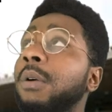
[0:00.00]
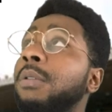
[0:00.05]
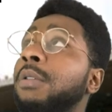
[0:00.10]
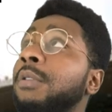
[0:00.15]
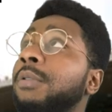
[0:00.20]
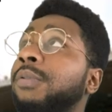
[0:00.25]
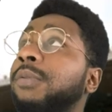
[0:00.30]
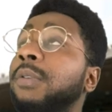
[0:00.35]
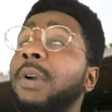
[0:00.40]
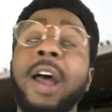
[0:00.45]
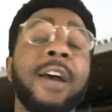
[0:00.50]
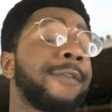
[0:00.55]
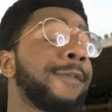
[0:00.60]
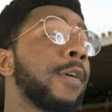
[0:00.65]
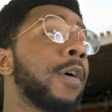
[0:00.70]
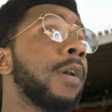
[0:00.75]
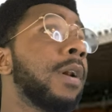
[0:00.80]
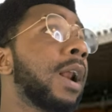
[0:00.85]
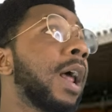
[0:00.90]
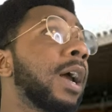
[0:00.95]
whew, I
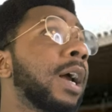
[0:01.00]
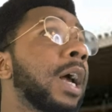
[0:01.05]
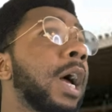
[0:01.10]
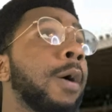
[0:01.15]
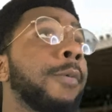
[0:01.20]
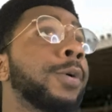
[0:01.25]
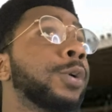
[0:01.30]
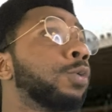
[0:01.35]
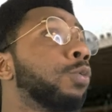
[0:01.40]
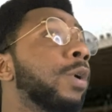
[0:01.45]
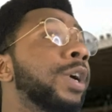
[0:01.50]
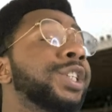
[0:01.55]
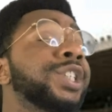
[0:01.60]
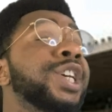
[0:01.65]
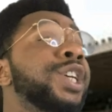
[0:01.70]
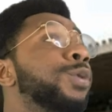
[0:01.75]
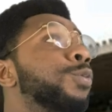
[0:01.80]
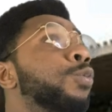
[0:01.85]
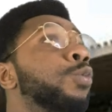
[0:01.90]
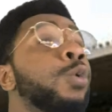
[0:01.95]
felt like I was
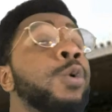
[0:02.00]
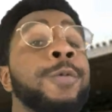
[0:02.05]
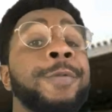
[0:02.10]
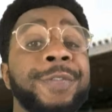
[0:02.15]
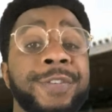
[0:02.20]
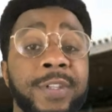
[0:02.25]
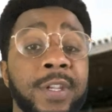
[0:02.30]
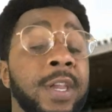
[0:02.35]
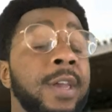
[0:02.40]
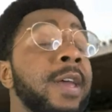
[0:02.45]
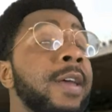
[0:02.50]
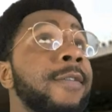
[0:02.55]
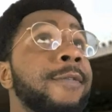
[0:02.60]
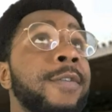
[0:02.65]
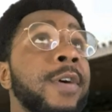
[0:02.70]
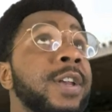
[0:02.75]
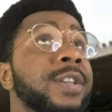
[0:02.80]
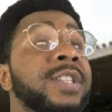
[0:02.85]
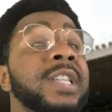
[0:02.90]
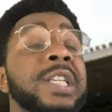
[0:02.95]
watching Wolves
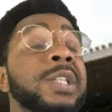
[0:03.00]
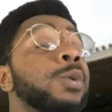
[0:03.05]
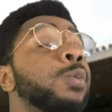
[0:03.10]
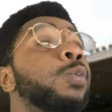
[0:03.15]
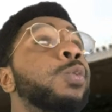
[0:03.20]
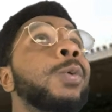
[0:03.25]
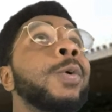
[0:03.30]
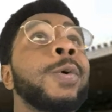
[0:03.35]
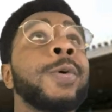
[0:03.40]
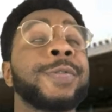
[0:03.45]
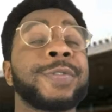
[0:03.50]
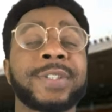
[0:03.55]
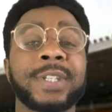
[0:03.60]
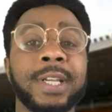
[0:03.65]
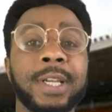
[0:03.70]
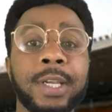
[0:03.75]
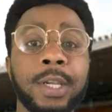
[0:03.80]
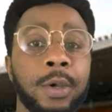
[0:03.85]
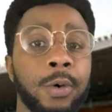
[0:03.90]
versus Wolves.